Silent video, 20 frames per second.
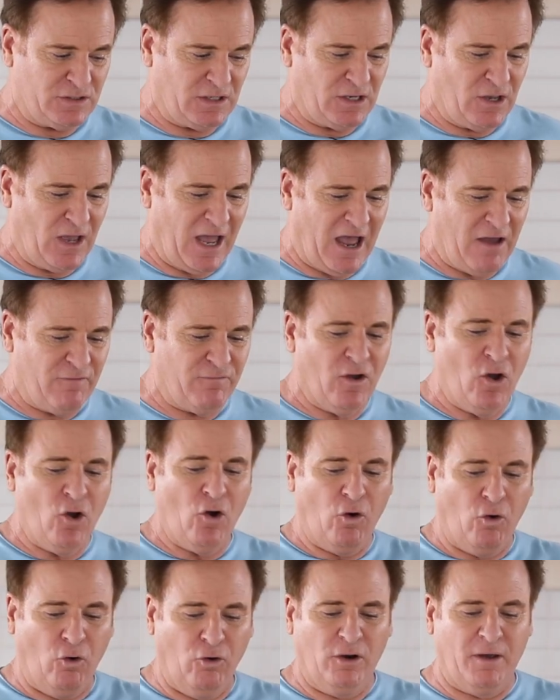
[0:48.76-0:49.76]
that you have.
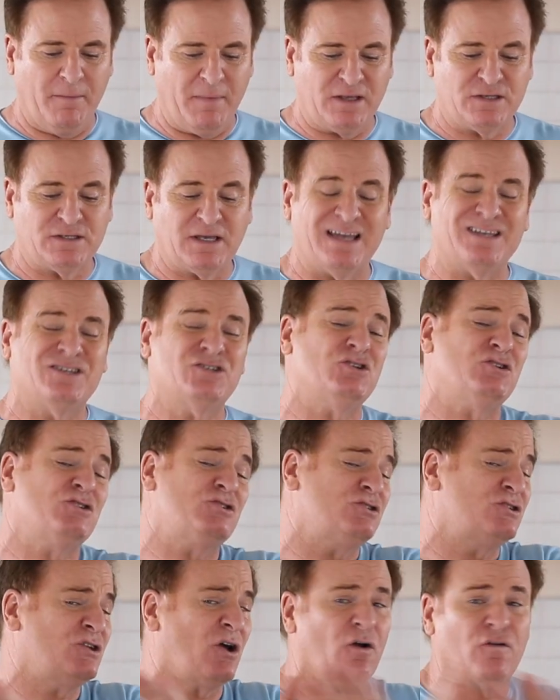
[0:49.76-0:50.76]
All I must say is just
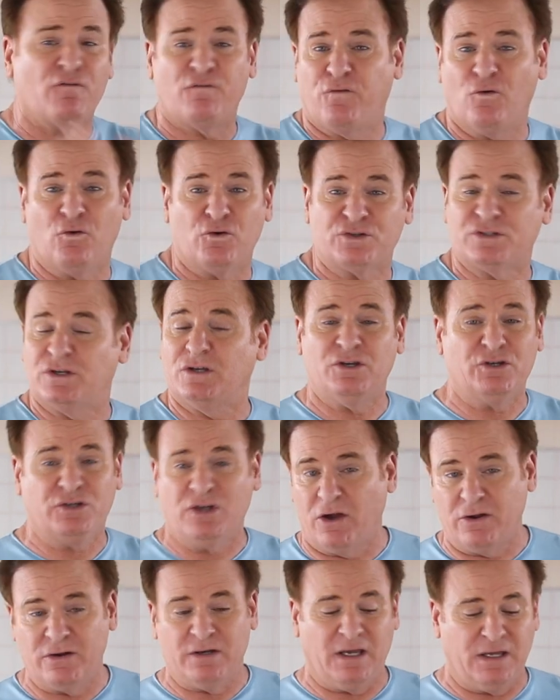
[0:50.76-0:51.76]
don't force it, you
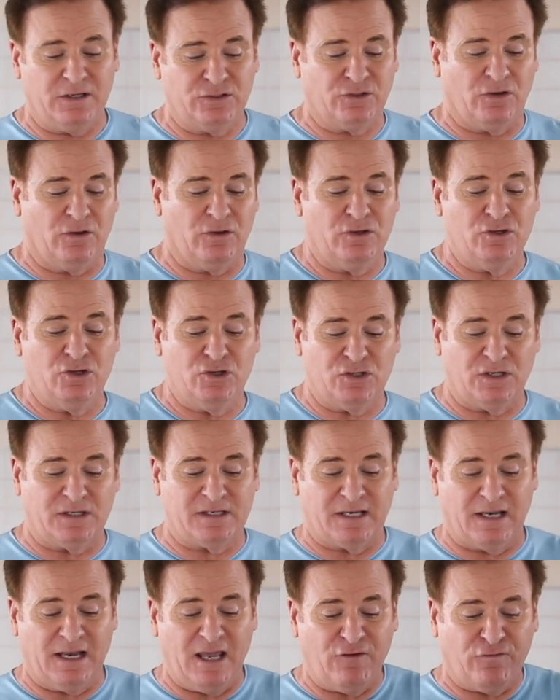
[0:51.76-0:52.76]
don't need to. You
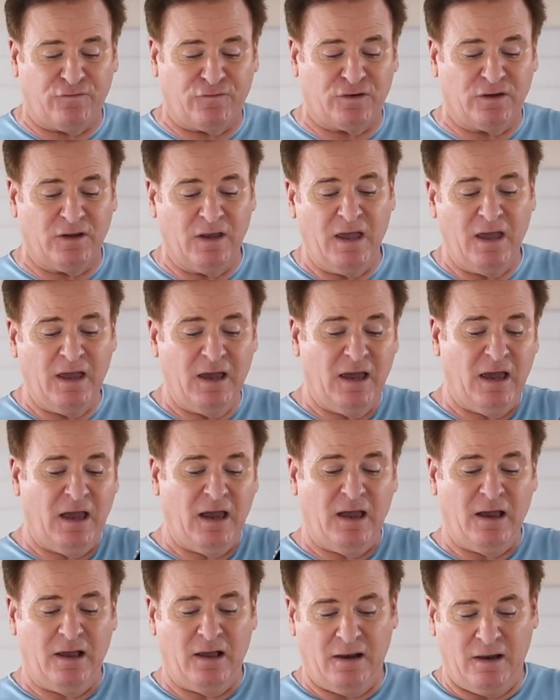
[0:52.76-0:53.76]
just lift
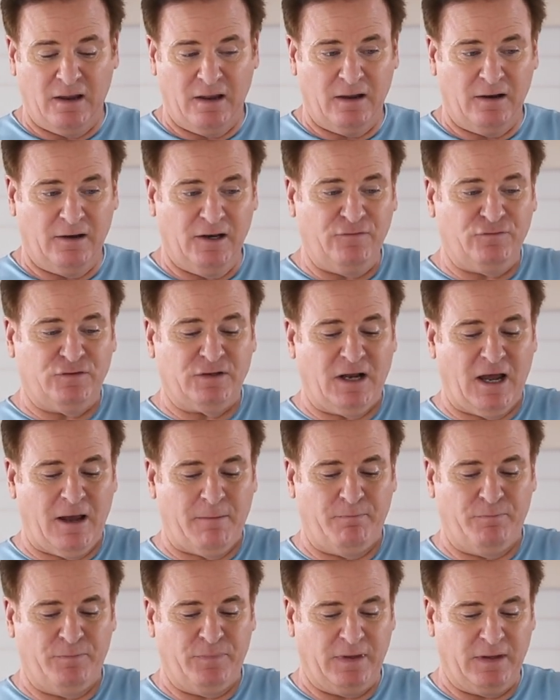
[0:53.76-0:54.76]
it
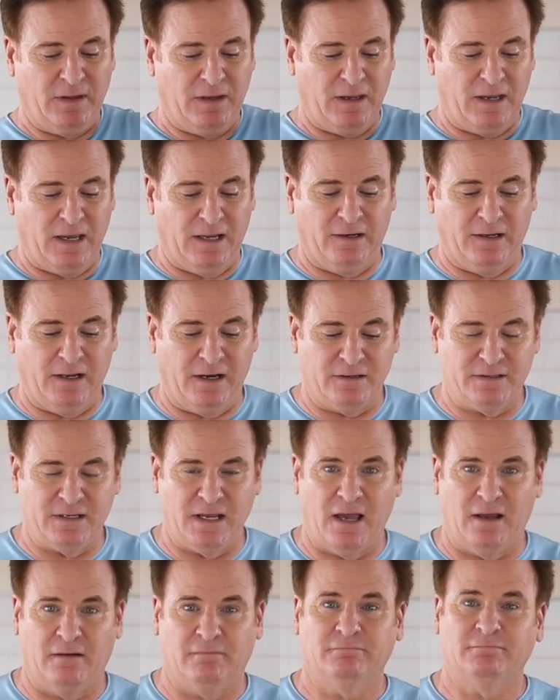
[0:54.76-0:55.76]
up and let it
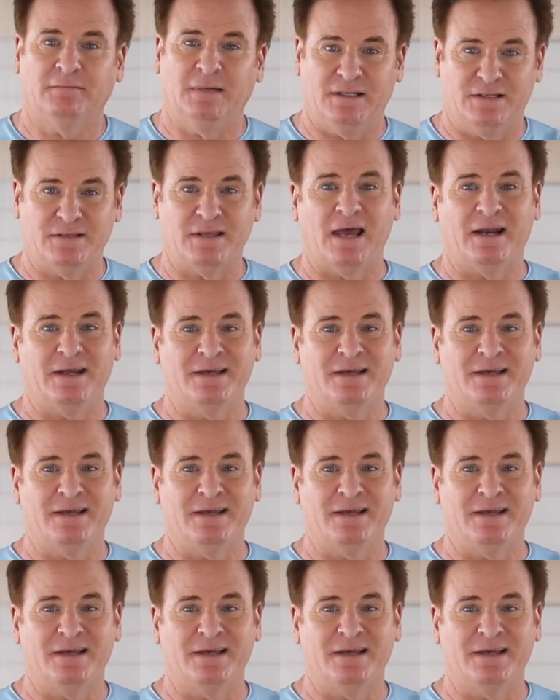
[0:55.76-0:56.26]
down. It's that